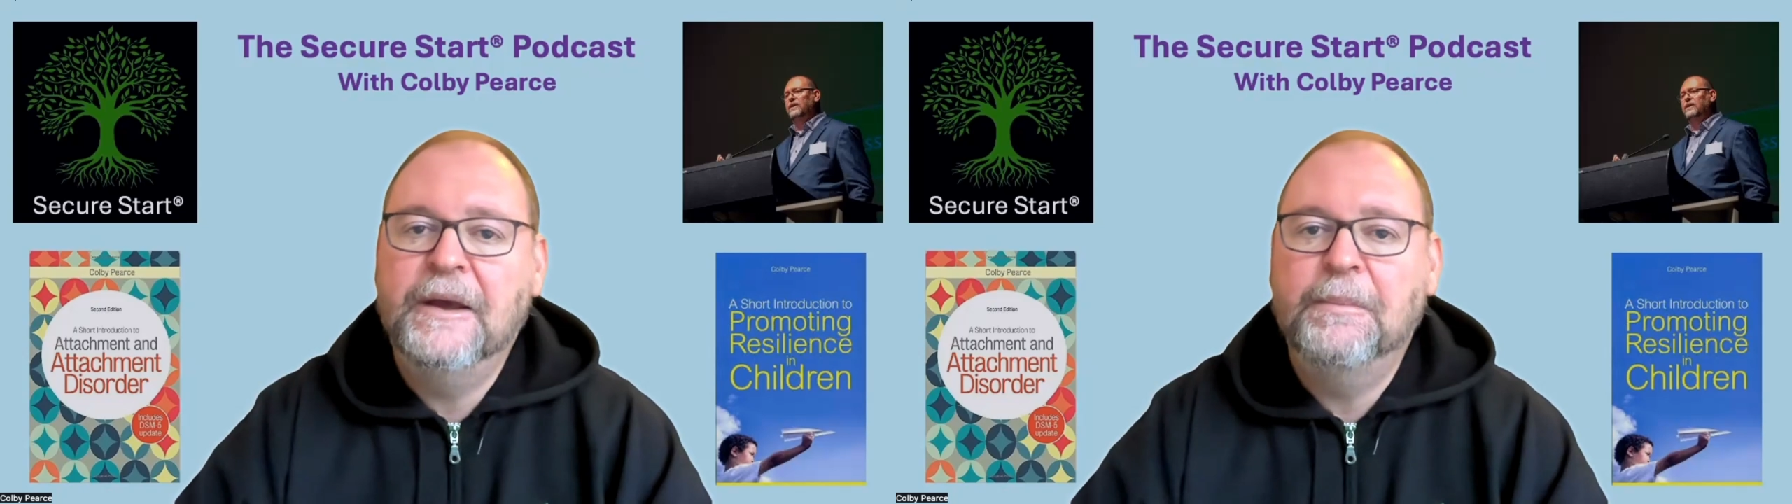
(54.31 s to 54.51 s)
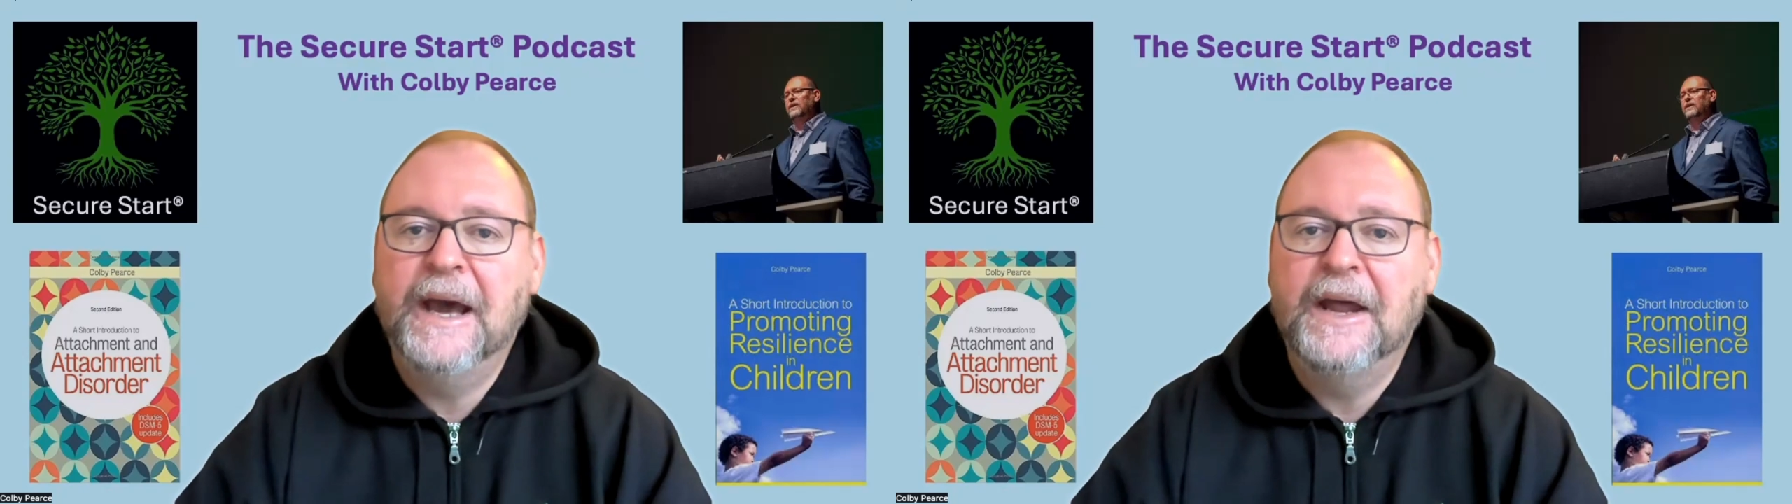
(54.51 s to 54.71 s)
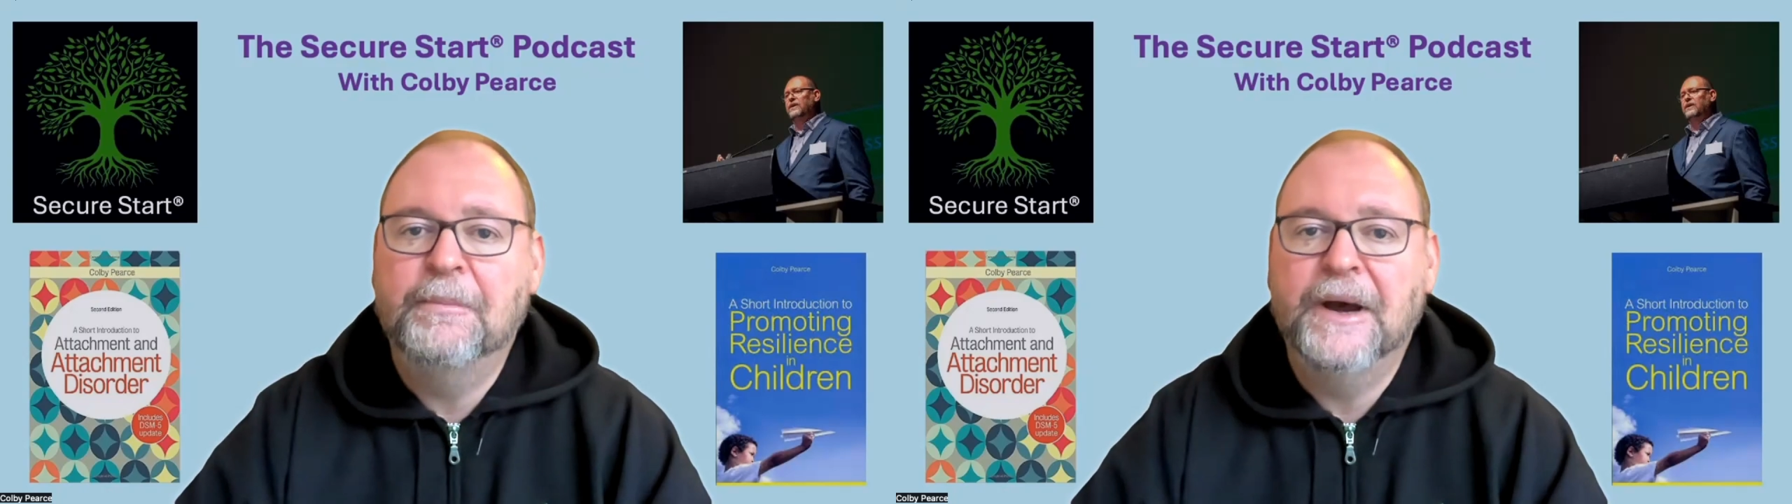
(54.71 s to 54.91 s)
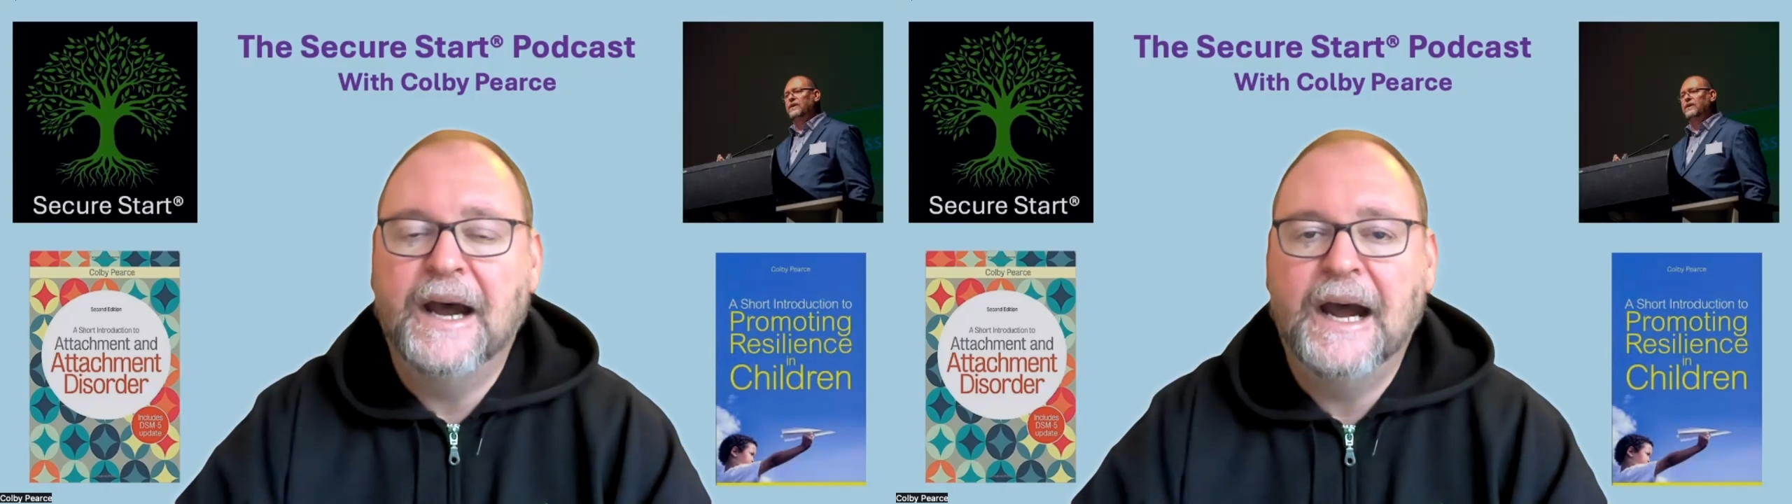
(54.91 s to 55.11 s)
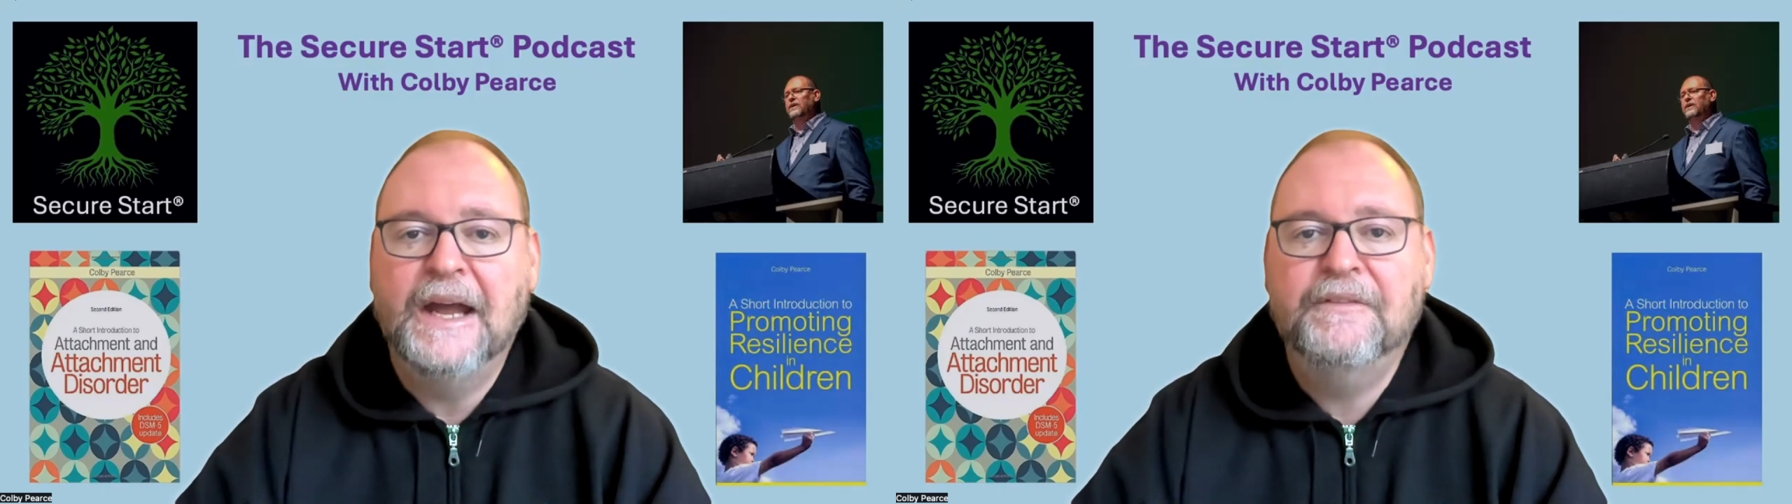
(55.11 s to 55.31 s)
about a
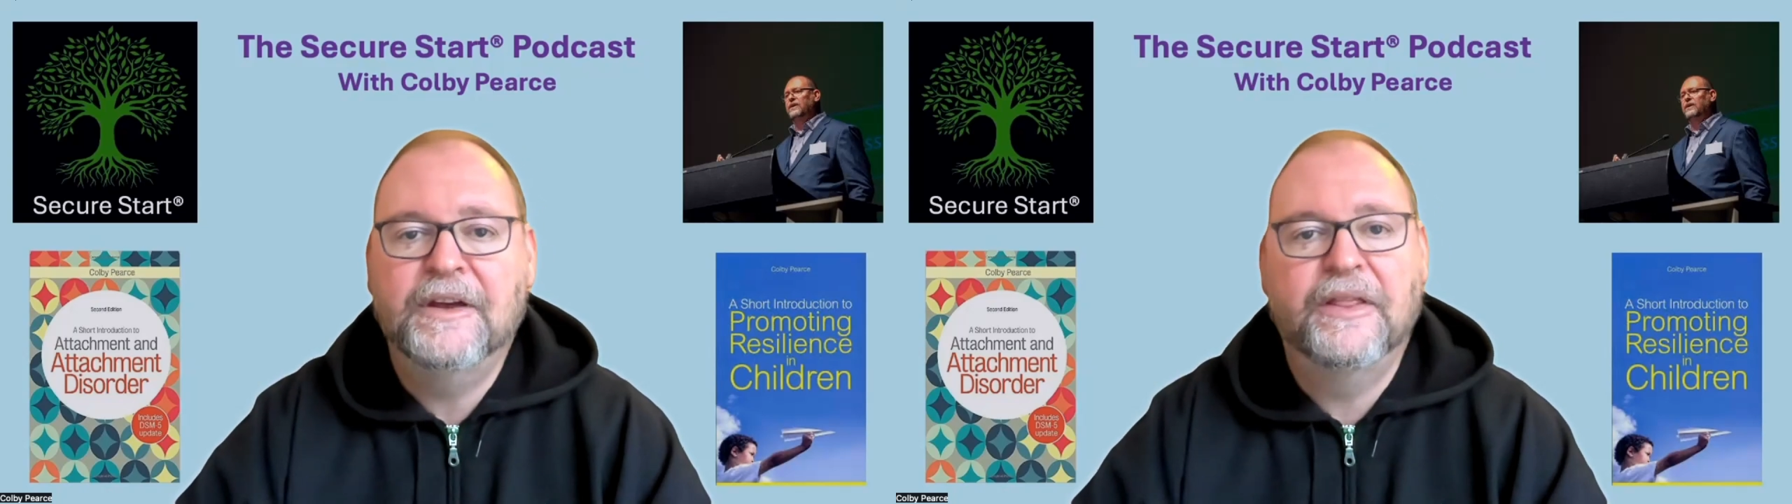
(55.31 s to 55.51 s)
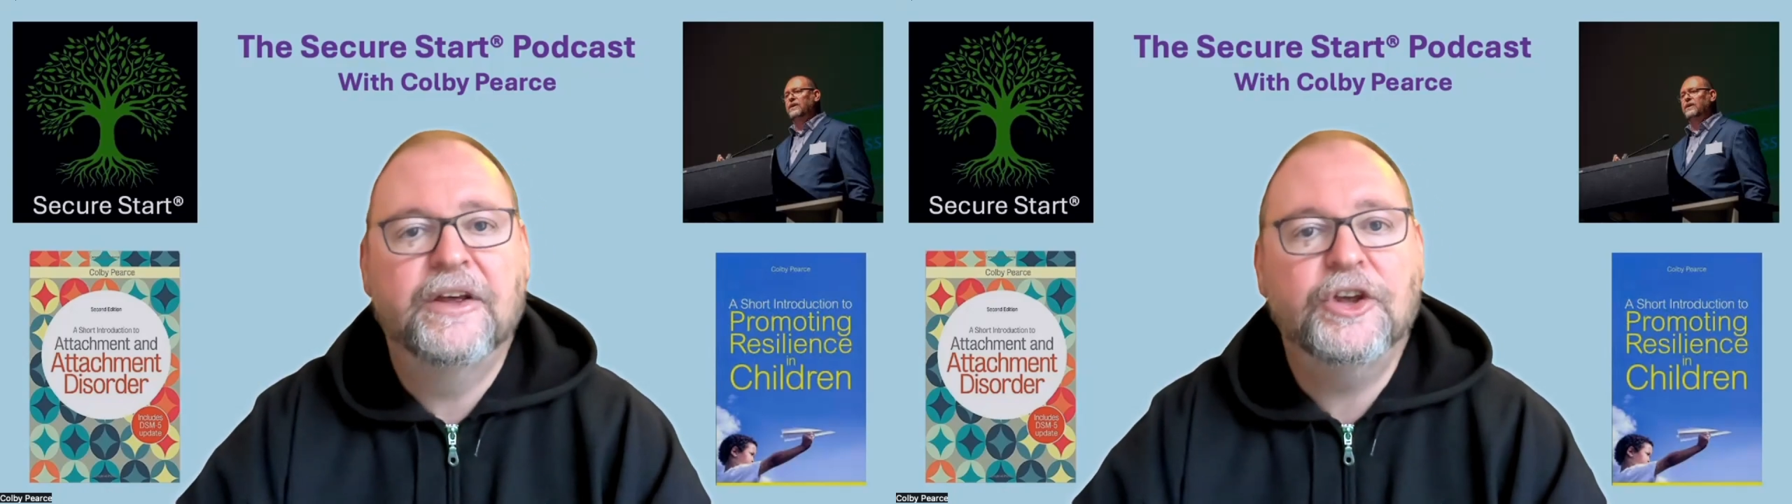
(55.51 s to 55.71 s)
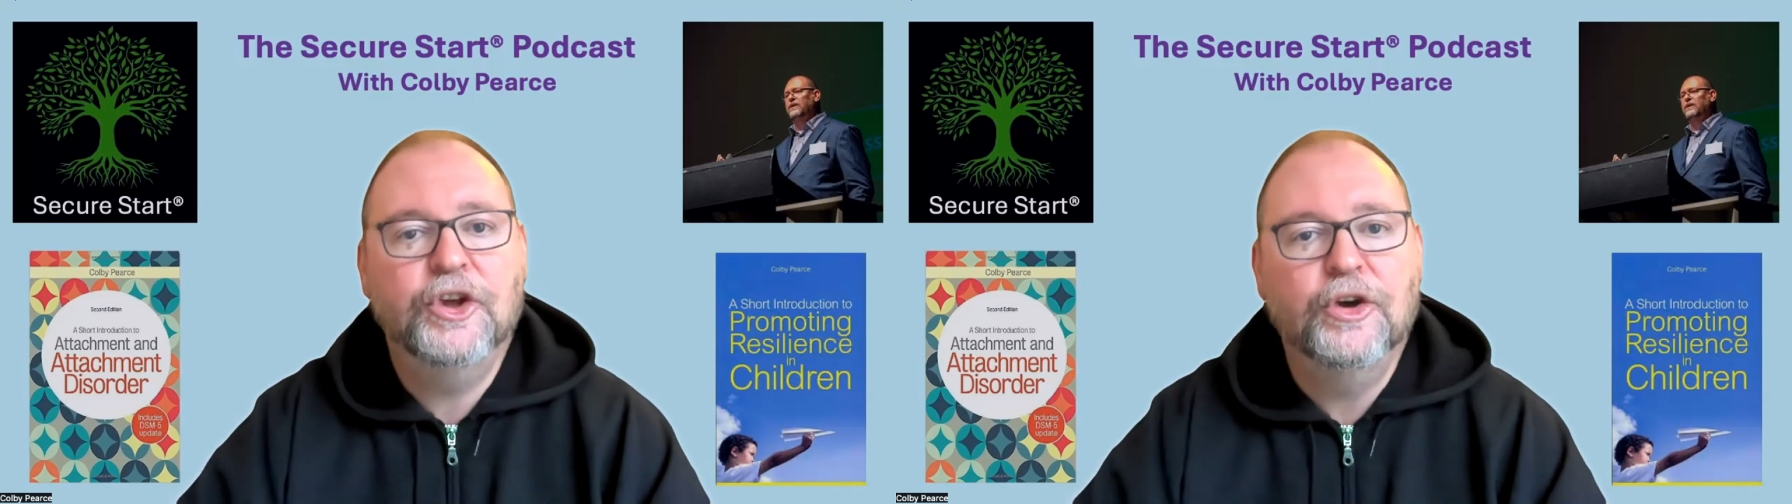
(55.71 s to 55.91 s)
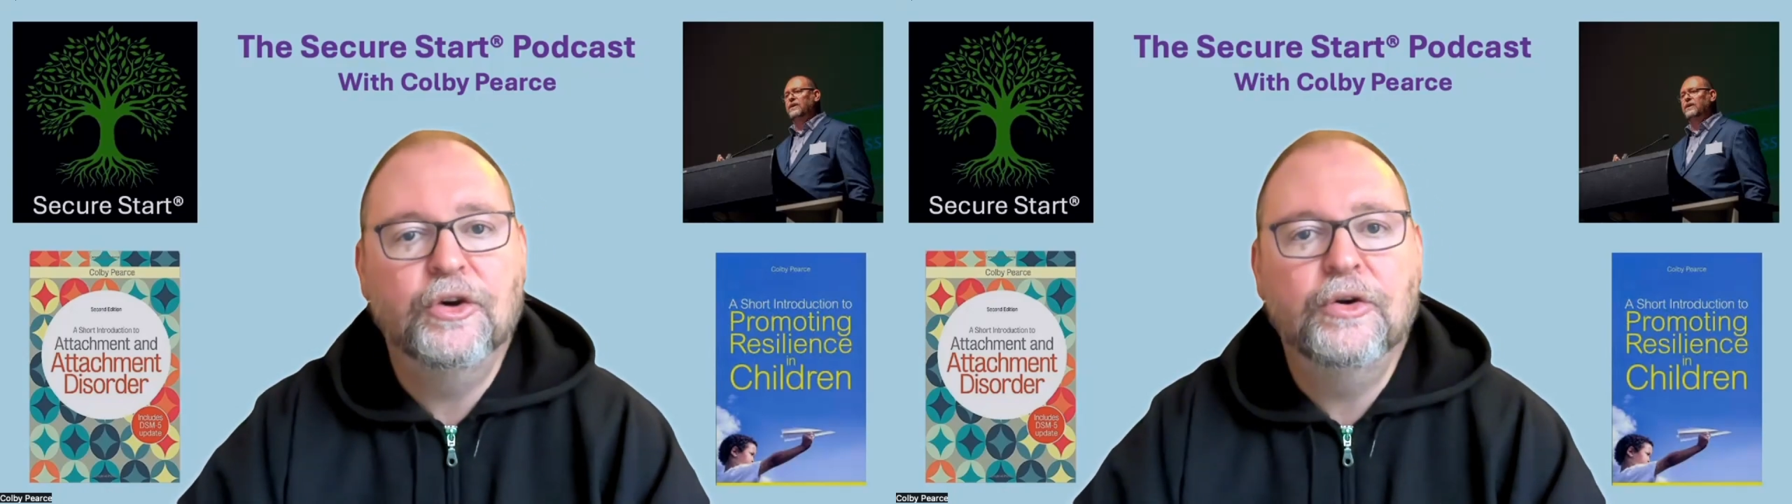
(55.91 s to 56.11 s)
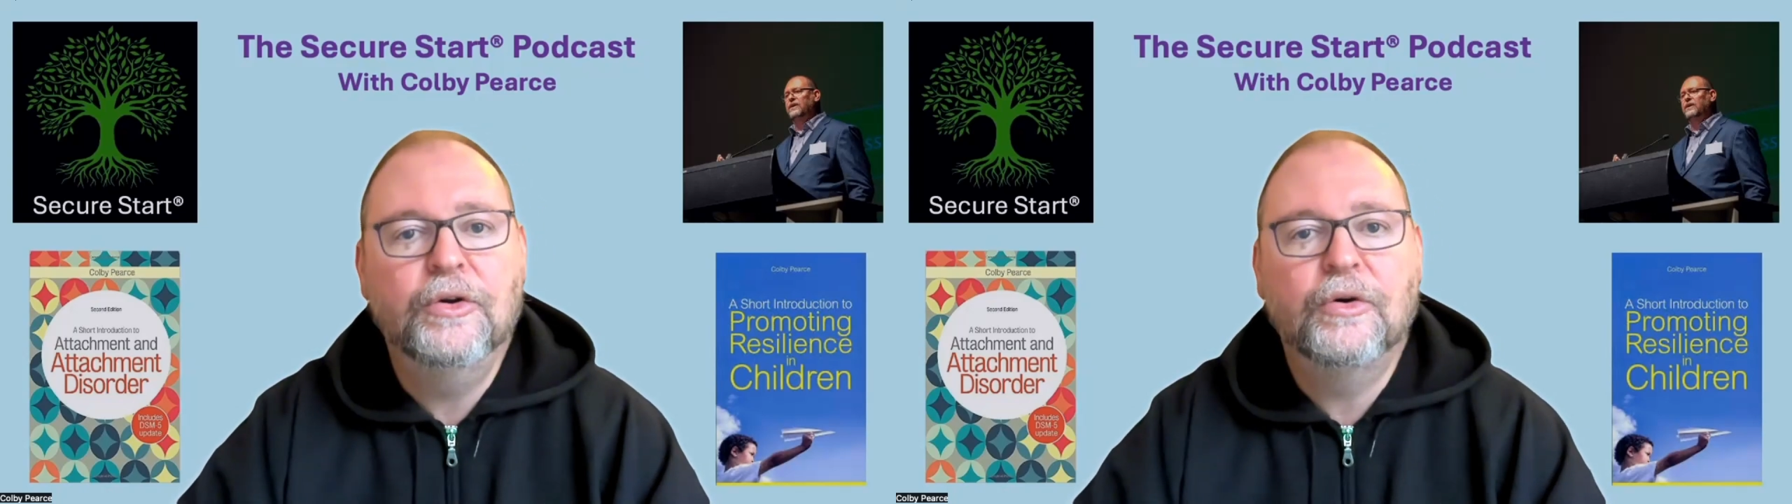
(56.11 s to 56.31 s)
behaviour that
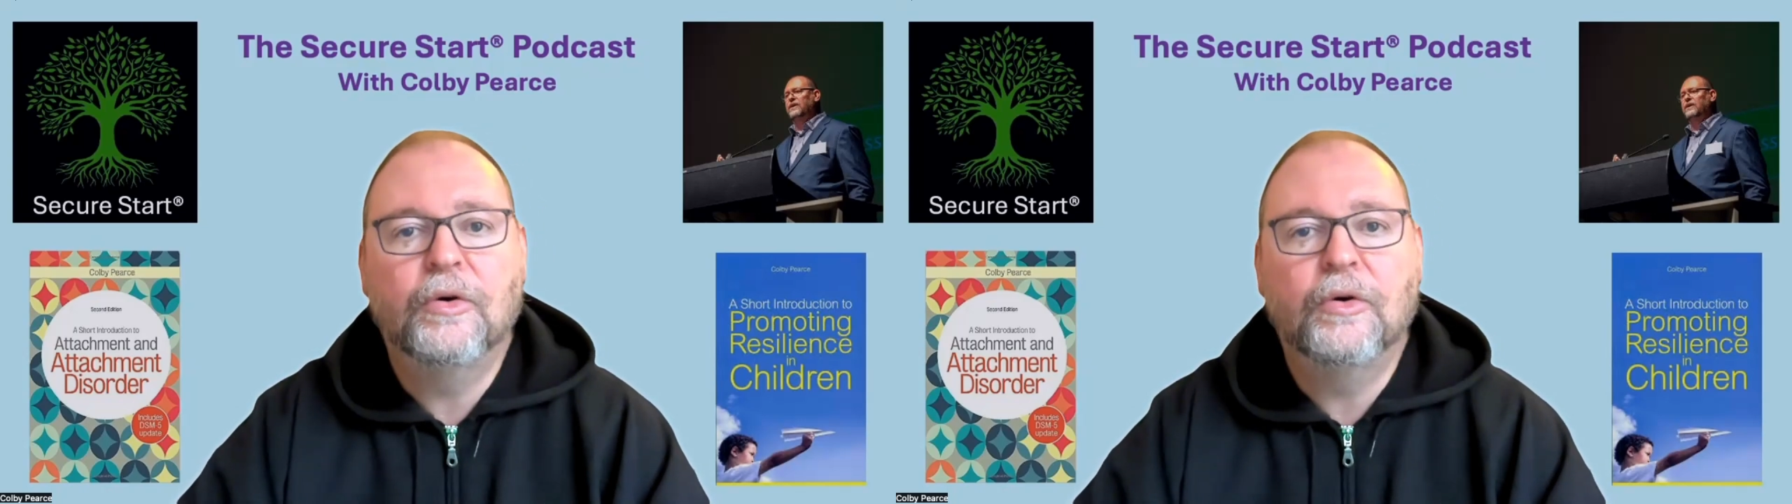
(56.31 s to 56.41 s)
you